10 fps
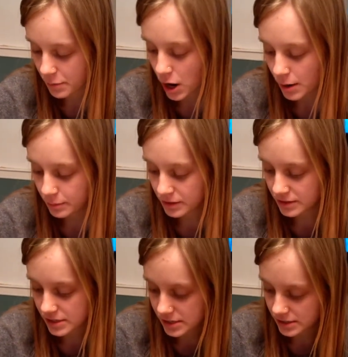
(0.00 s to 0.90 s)

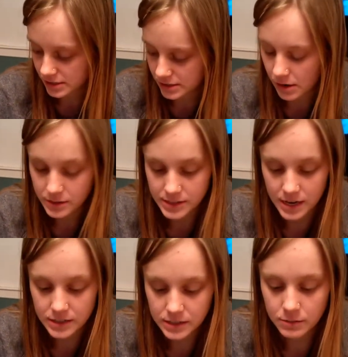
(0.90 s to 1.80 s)
popliteus
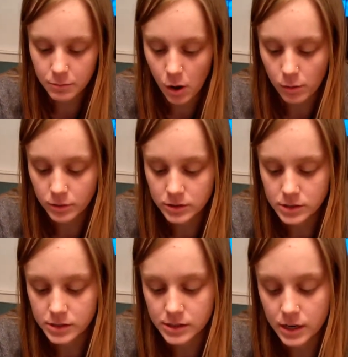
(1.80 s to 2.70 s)
tendon,
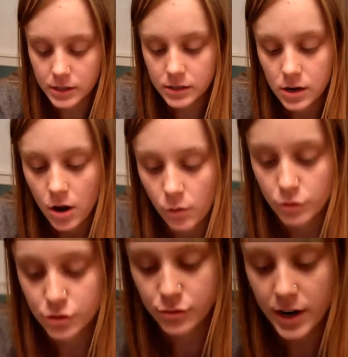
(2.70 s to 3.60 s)

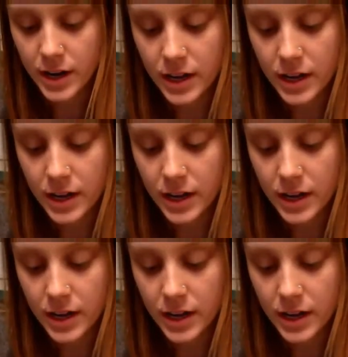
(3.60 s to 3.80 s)
which is right